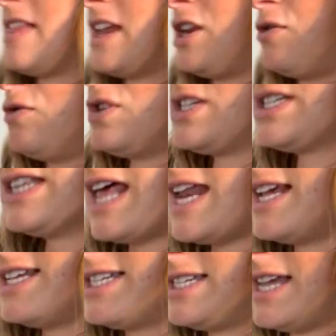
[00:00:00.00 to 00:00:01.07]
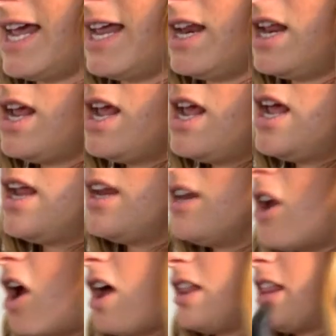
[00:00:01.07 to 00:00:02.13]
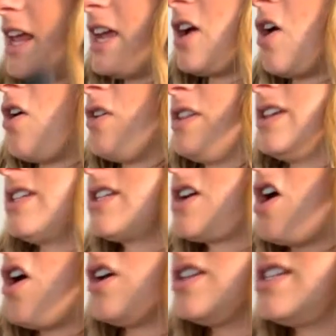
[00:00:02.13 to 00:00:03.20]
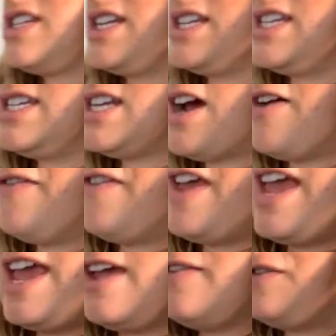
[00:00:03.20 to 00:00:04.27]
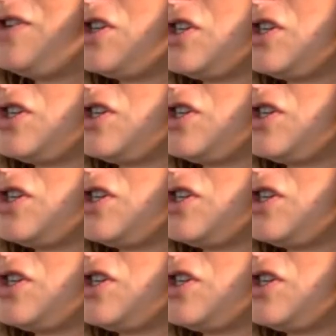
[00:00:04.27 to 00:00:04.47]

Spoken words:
and then you just let it sit. Not like all this constant stuff if